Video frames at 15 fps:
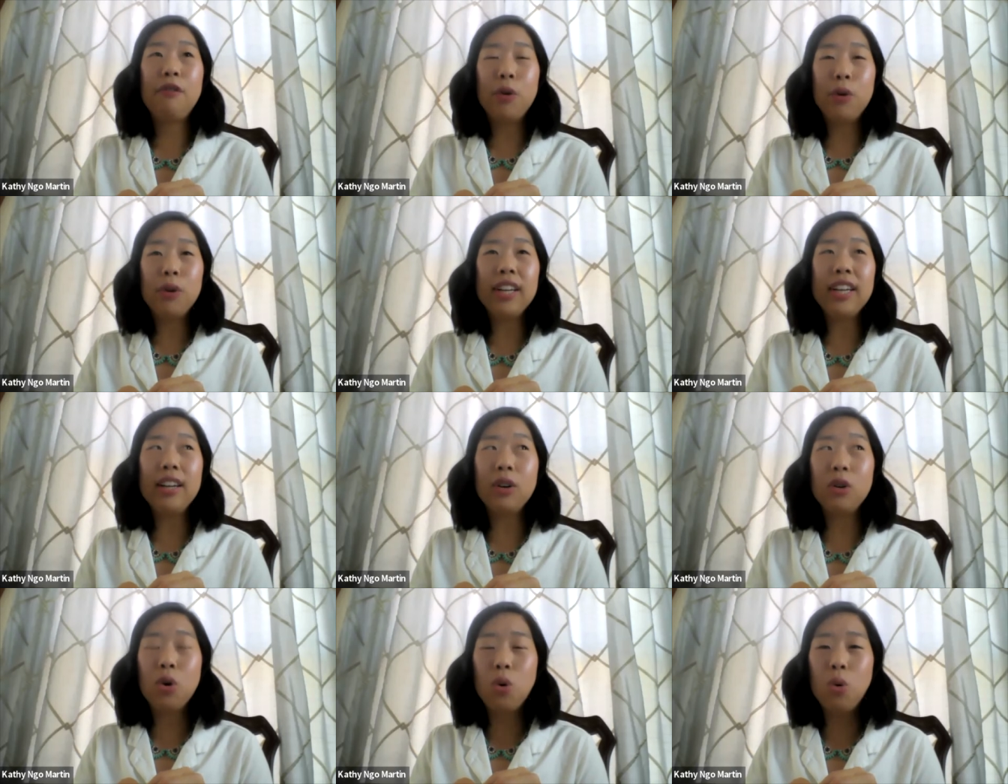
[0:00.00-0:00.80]
fully
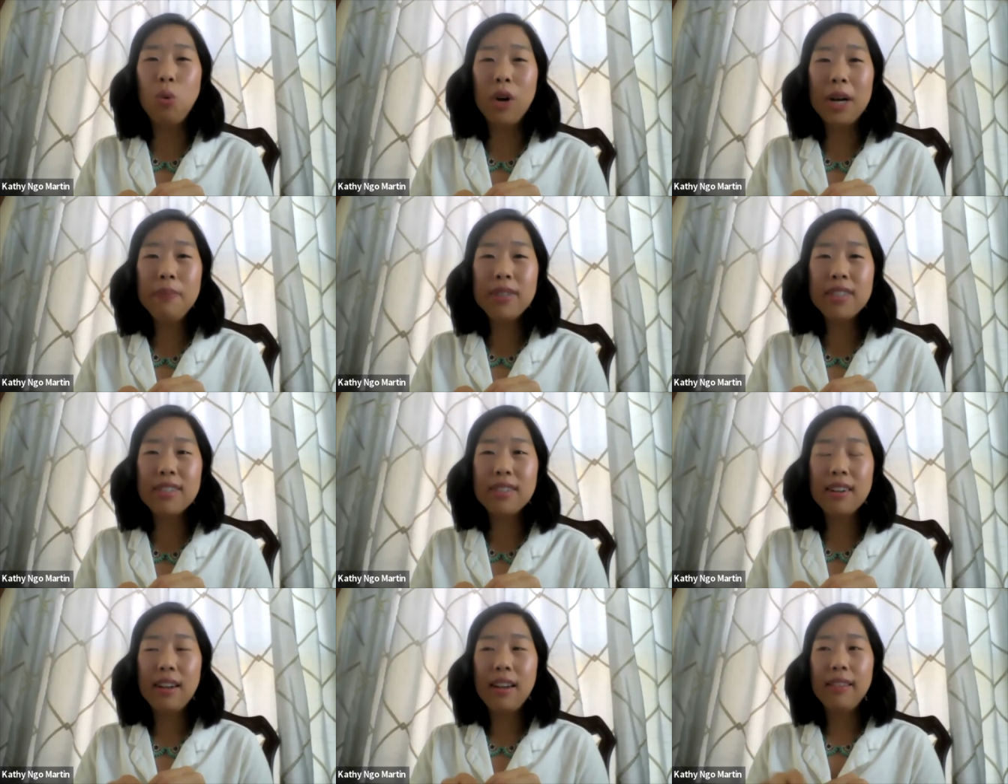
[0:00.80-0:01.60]
equipped
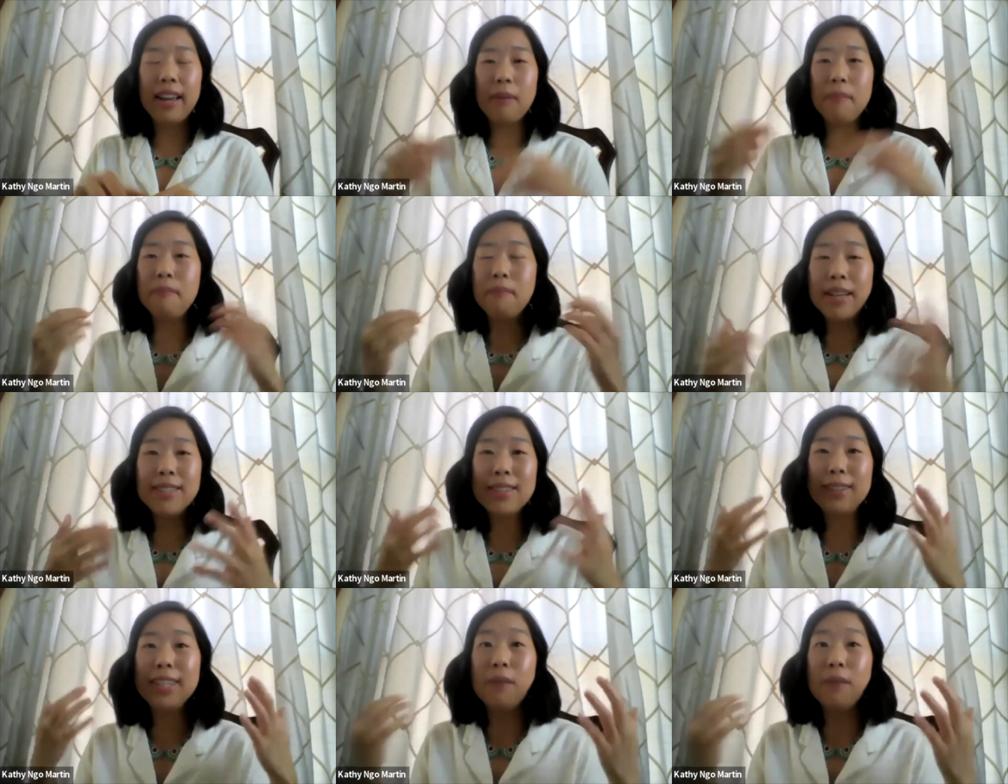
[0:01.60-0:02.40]
like
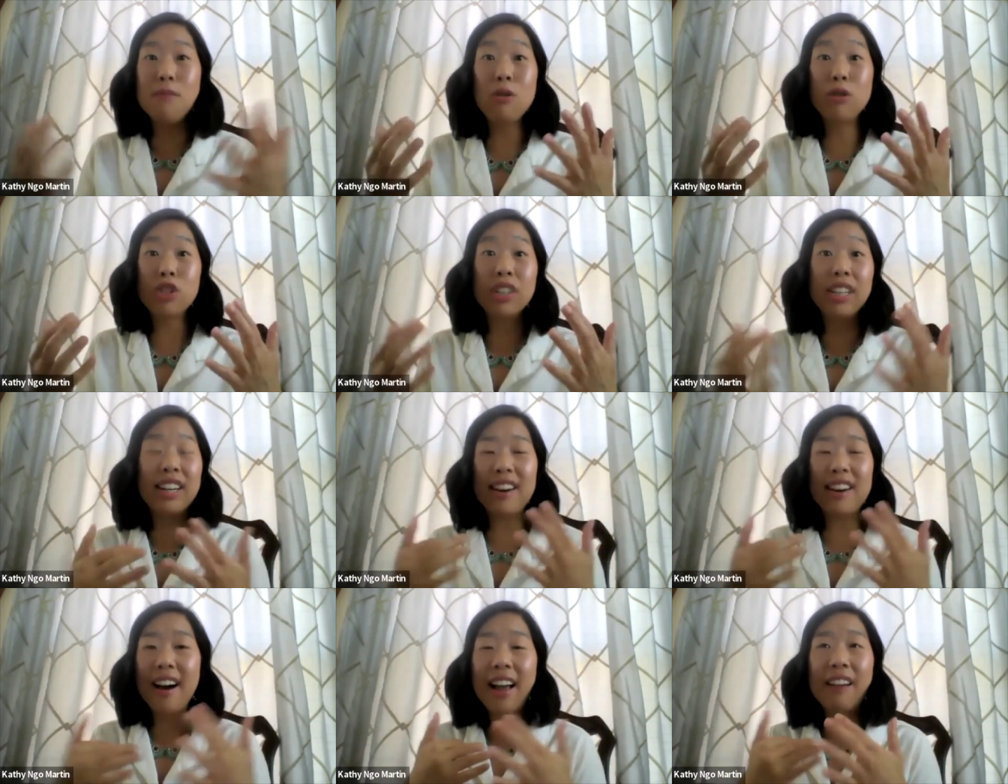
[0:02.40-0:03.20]
mentally, emotionally,
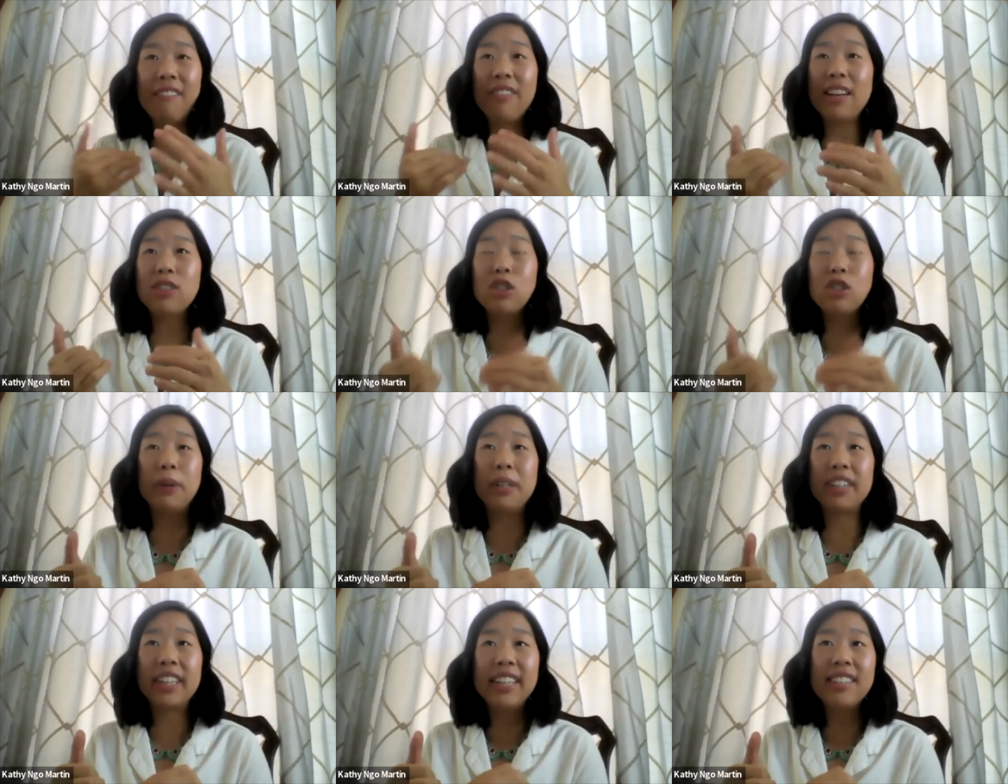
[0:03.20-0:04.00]
did not have the
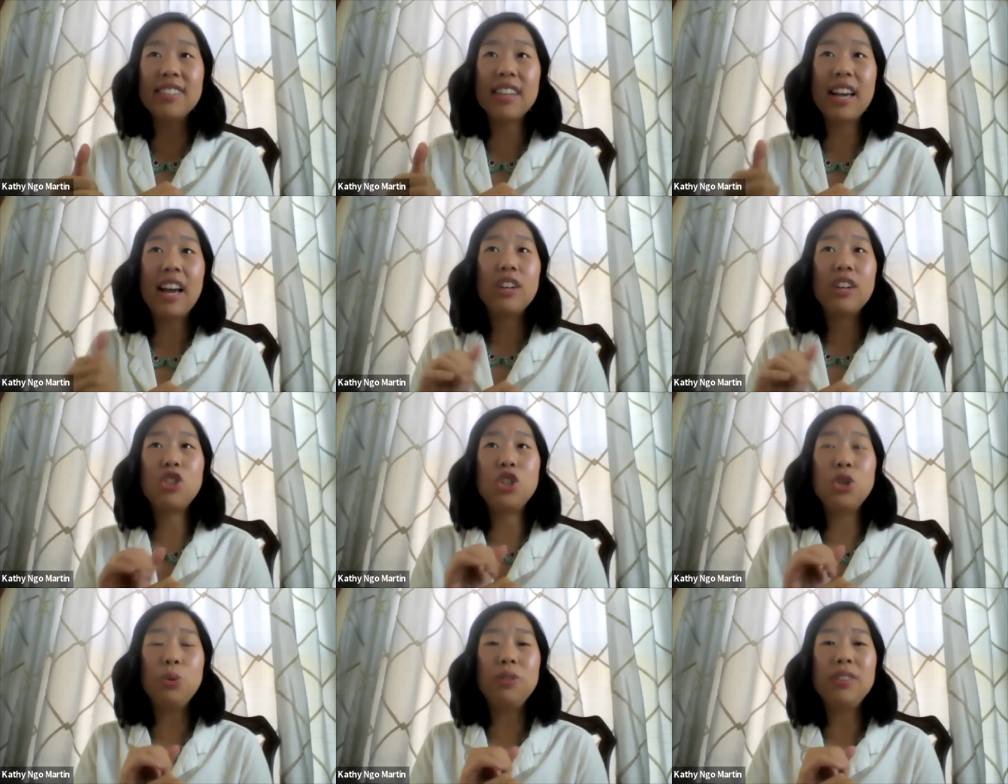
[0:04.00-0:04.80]
experience
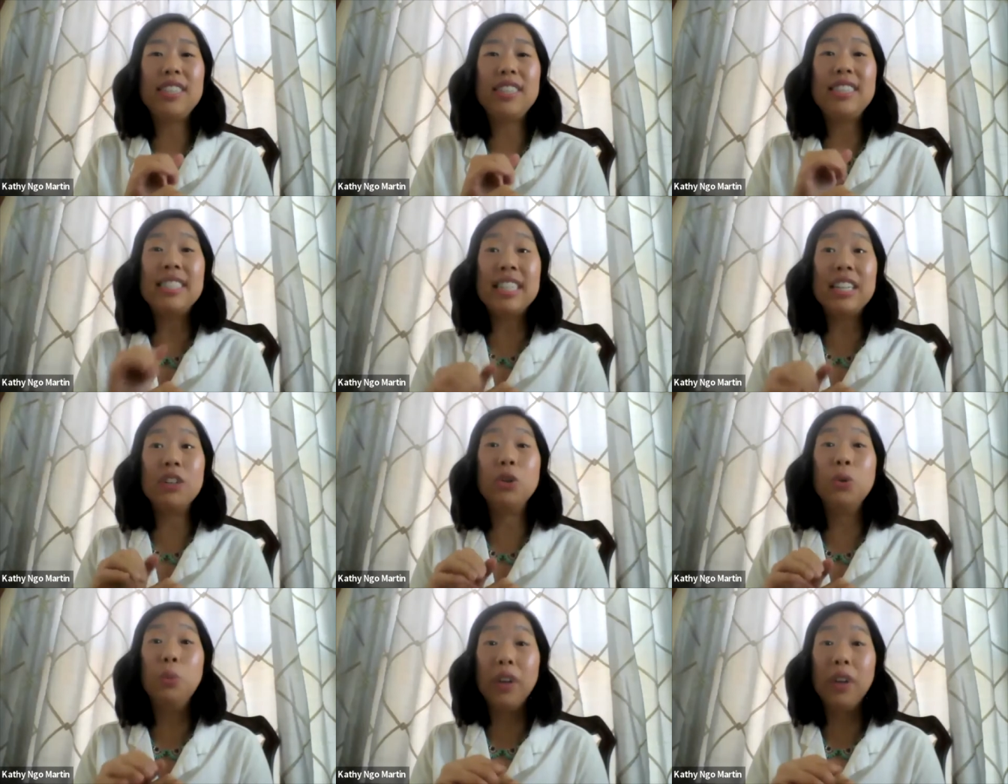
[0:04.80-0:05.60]
to
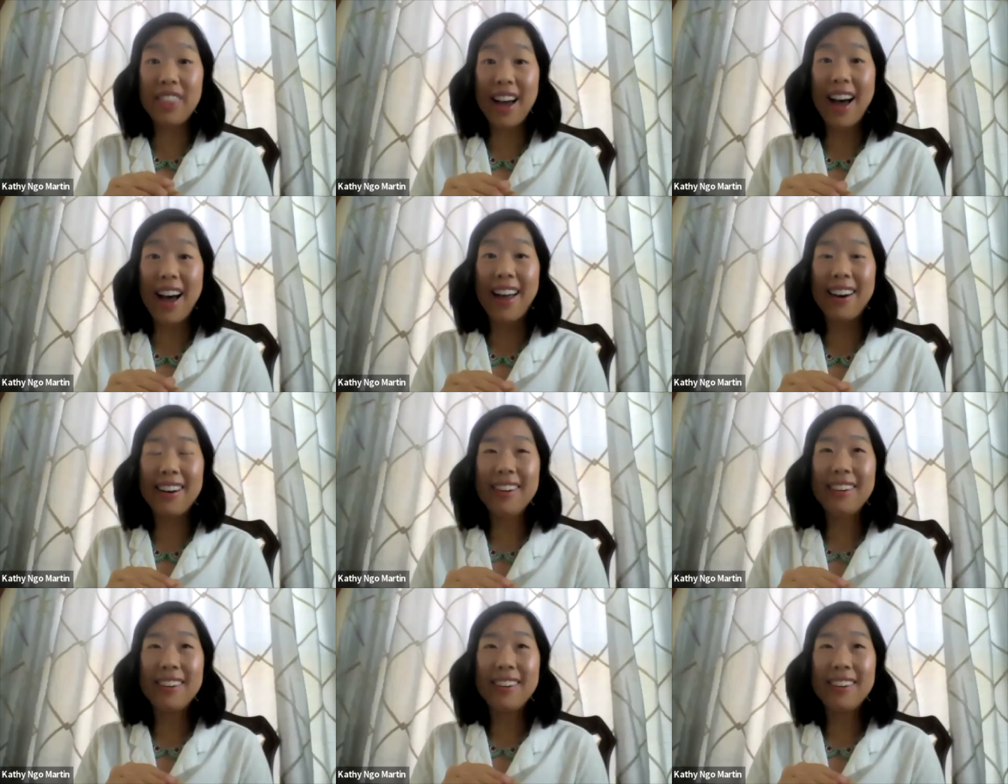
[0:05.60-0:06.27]
deal with that.